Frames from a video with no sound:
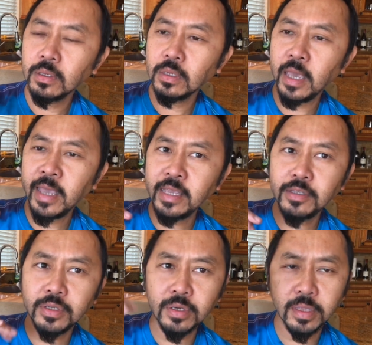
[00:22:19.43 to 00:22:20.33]
And he
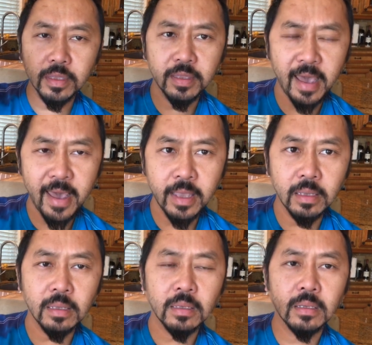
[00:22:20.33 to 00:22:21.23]
took that
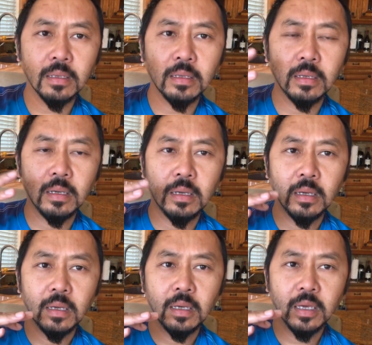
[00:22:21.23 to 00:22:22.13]

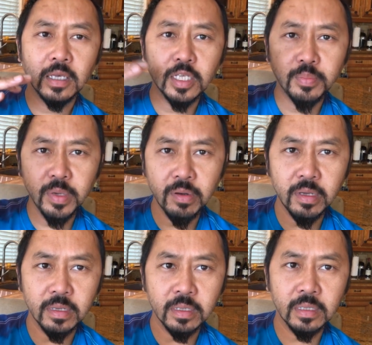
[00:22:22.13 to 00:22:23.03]

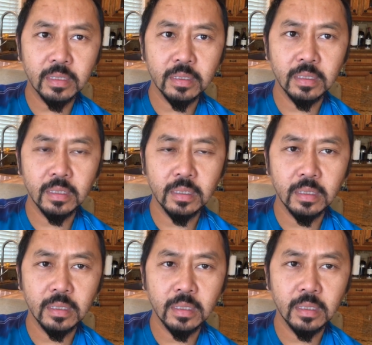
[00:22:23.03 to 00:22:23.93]
experience
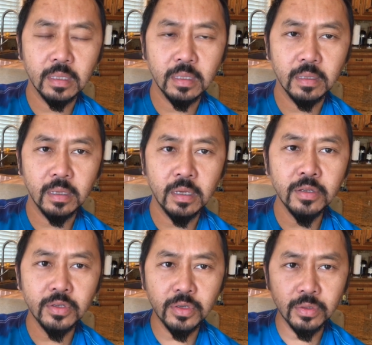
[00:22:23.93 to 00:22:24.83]

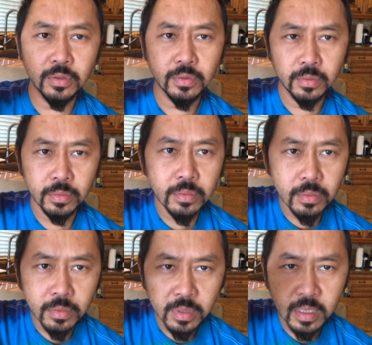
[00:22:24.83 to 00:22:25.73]
into
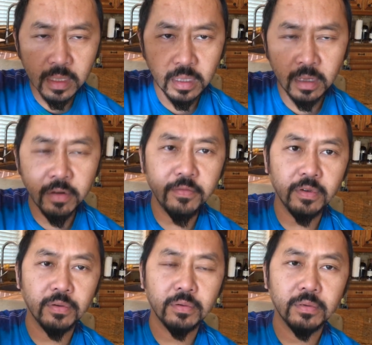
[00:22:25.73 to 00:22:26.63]
this interview
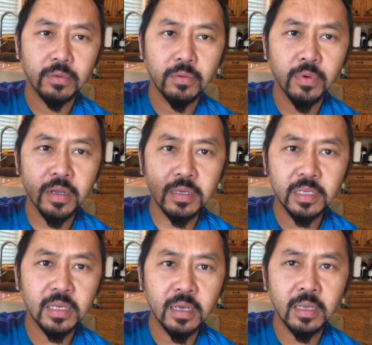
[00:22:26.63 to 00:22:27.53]
where he
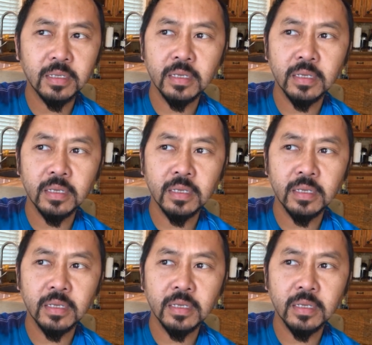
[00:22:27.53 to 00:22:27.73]
says,